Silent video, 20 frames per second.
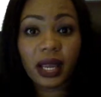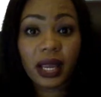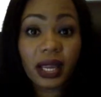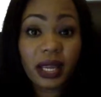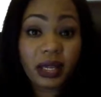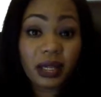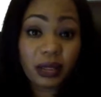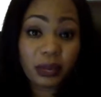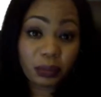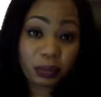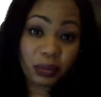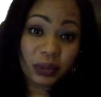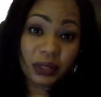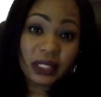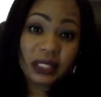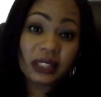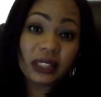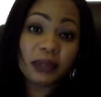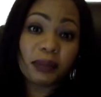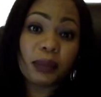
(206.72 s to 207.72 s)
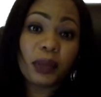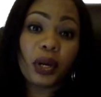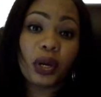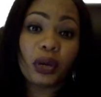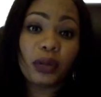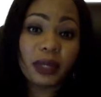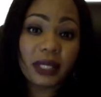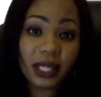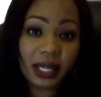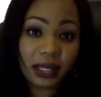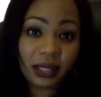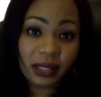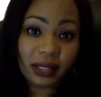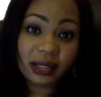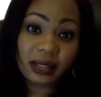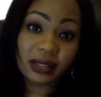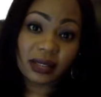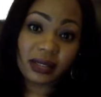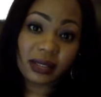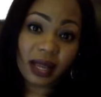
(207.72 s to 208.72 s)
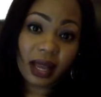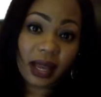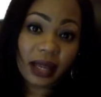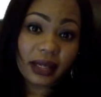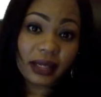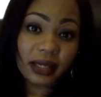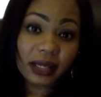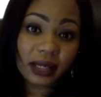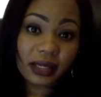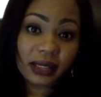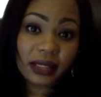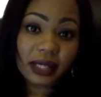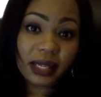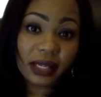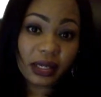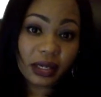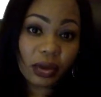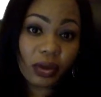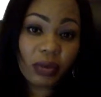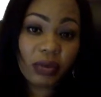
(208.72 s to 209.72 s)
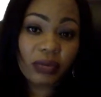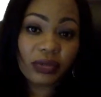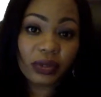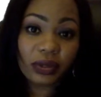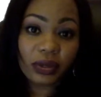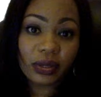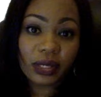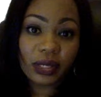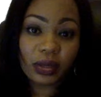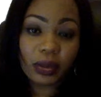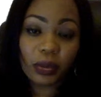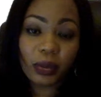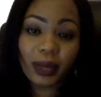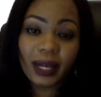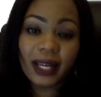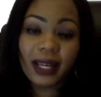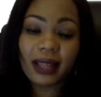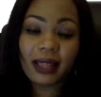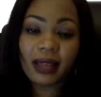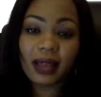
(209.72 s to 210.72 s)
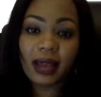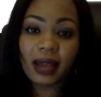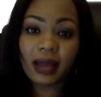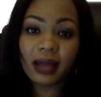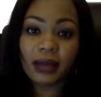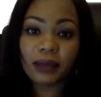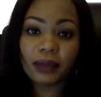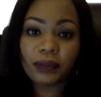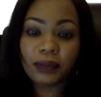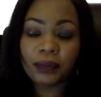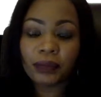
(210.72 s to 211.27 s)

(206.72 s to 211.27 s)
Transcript: and completely permeated society and taken over in a way that